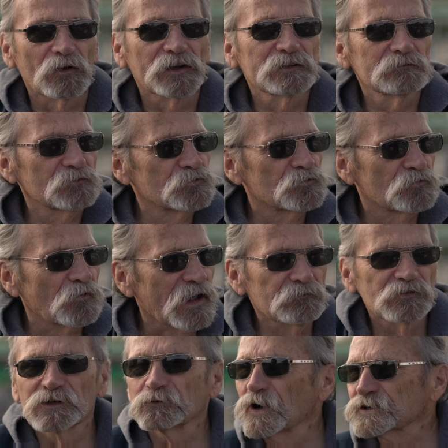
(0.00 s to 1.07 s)
the only
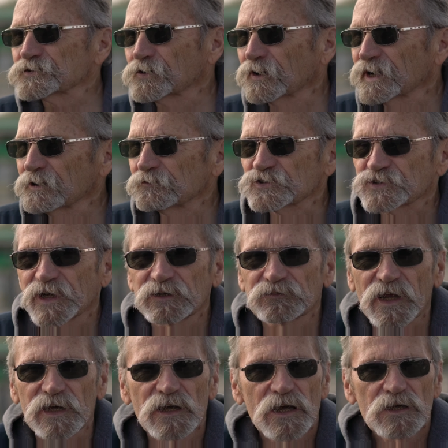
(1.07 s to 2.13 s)
drive-in restaurant I've ever
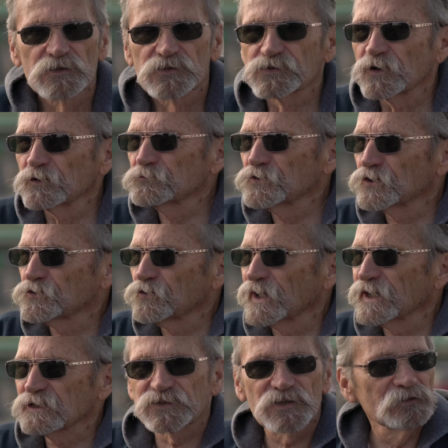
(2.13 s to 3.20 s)
seen. They served your
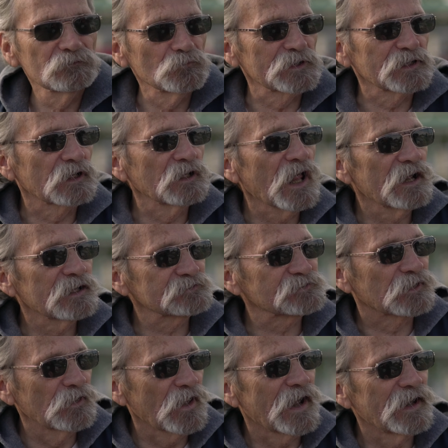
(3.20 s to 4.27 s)
drinks with a
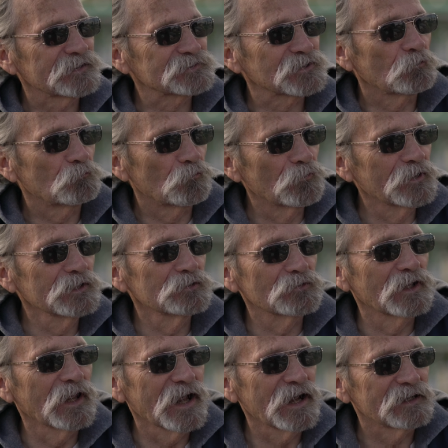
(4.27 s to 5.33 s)
glass glass, a real
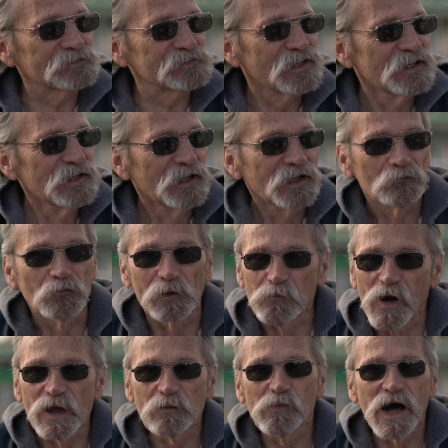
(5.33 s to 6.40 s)
glass.
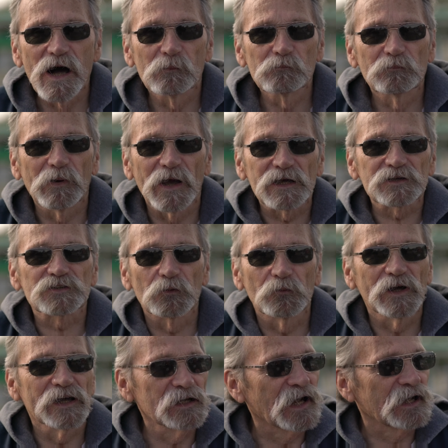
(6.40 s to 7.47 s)
When my mom passed
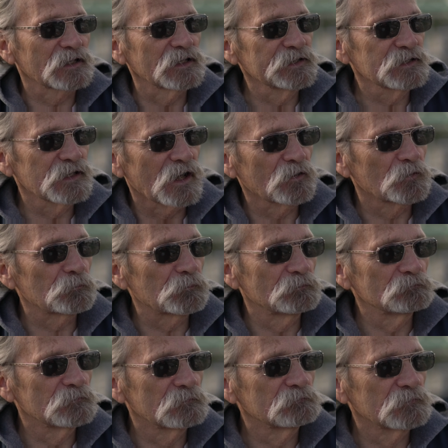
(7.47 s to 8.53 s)
away and I cleaned out her
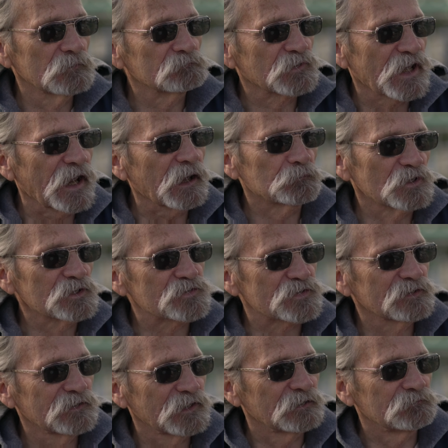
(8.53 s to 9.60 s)

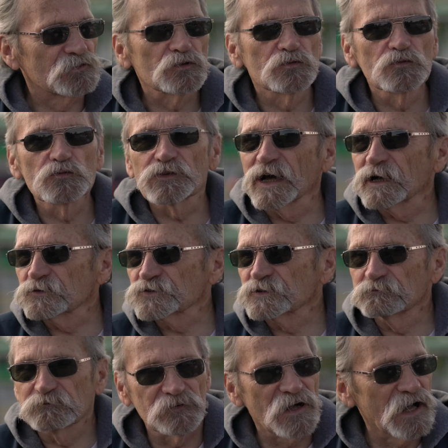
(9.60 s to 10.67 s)
cabinets in
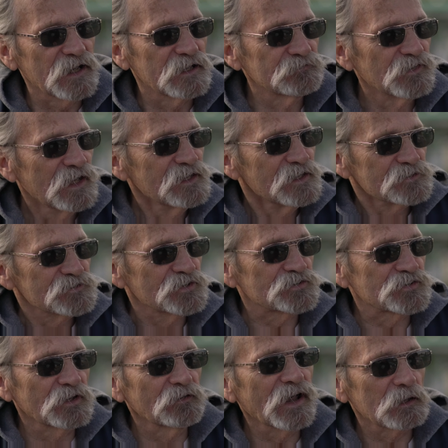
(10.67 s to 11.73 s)
2005, she
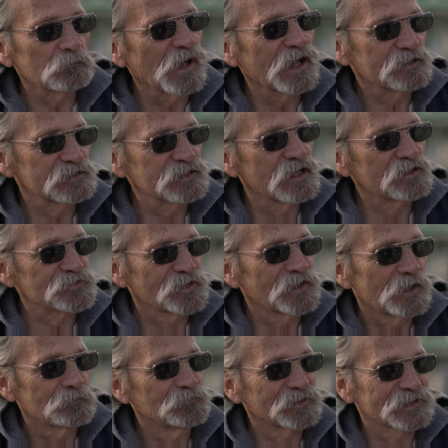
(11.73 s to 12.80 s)
still had about a
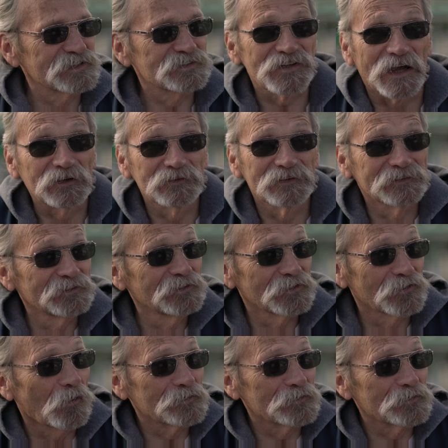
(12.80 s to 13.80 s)
dozen of them because I you'd